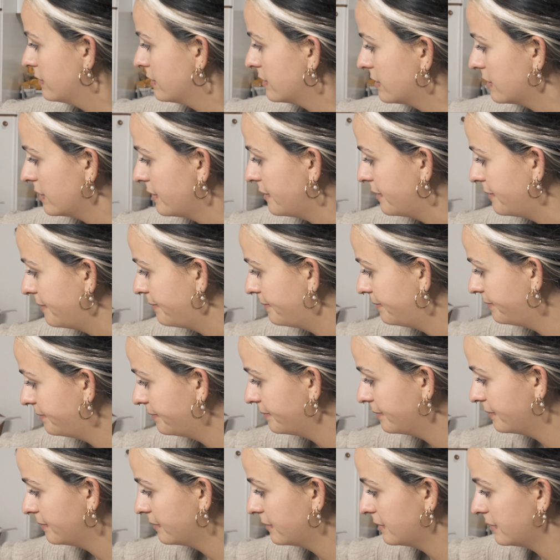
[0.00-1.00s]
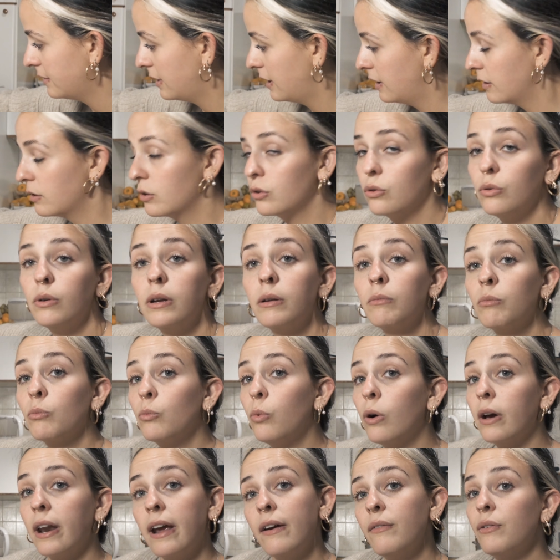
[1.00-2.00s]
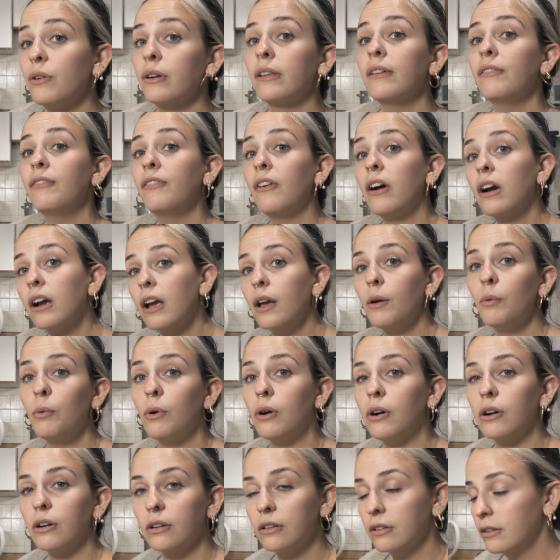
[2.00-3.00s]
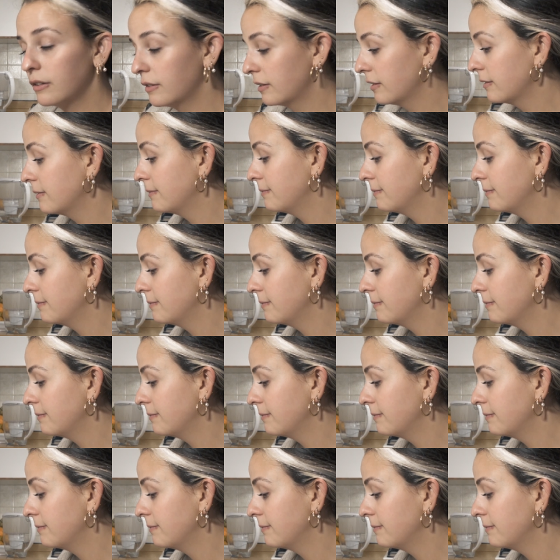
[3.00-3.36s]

so I'm doing whatever the fuck I want